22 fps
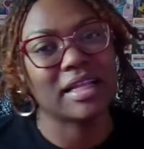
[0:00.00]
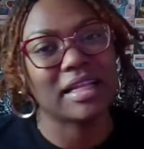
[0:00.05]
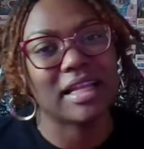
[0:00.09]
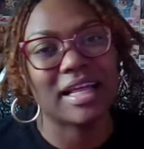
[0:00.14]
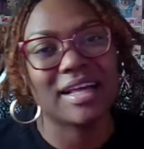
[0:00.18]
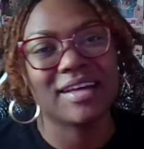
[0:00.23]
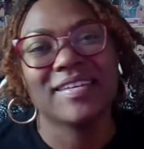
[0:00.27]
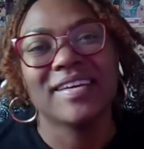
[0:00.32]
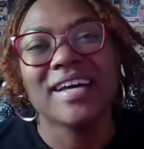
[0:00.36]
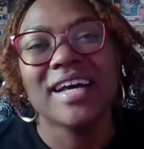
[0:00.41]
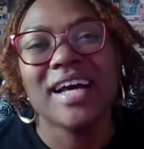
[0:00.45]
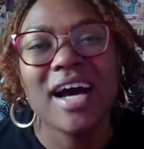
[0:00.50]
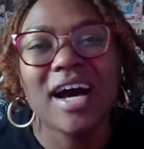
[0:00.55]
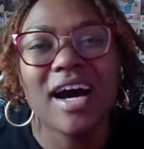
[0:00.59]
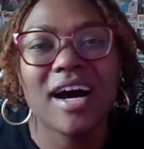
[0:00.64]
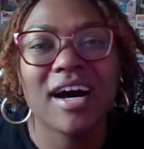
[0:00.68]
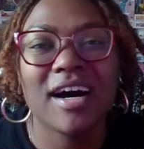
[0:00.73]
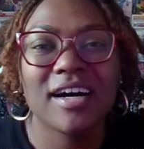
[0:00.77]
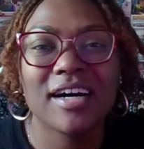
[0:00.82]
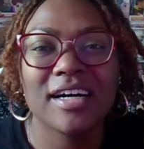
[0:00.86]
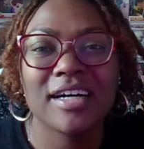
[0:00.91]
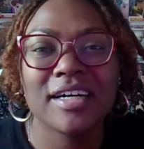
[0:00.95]

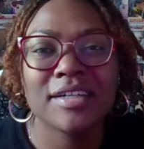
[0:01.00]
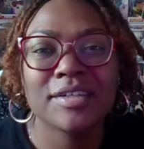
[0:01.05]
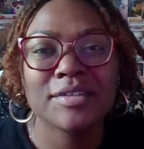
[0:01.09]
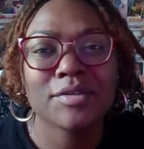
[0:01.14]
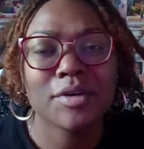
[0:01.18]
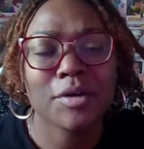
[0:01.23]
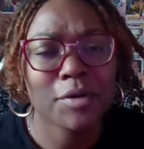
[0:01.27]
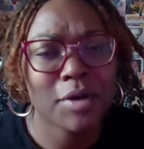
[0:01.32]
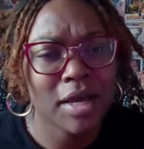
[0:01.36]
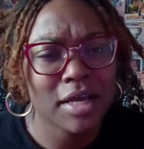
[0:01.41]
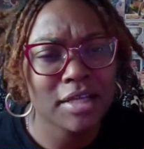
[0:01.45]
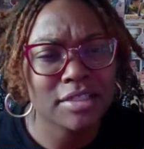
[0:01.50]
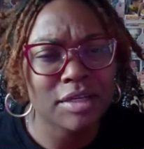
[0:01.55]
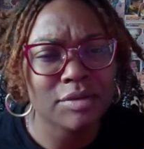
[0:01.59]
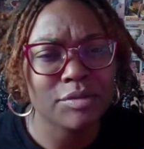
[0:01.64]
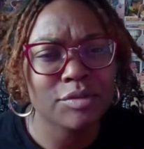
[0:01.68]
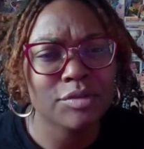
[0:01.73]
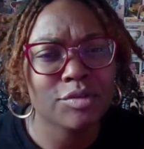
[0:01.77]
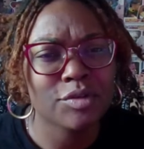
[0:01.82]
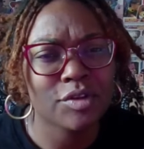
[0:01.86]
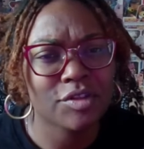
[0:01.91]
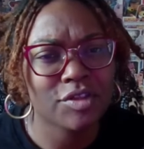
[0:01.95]
that. Okay,
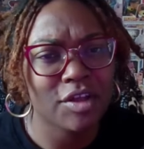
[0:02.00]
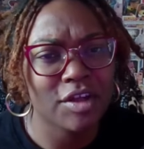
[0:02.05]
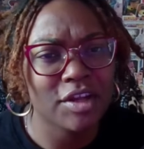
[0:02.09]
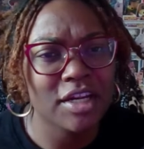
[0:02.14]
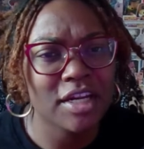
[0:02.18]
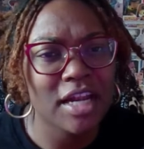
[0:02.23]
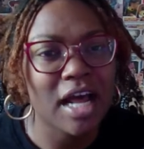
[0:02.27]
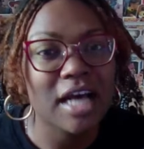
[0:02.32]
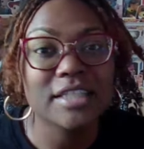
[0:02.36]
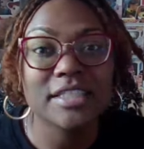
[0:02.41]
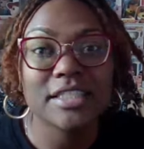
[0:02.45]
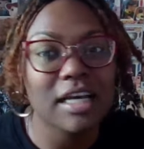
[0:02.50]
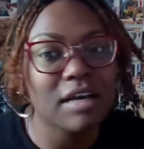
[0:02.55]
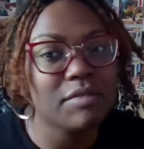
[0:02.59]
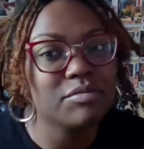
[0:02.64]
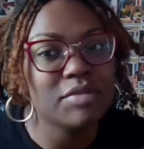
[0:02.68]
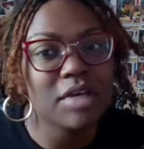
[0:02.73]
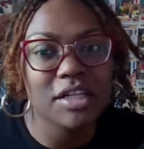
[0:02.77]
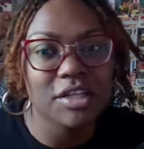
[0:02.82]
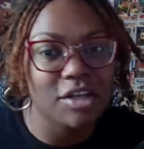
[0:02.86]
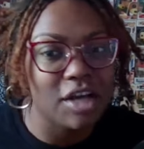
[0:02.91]
chapter 39. See, I'm telling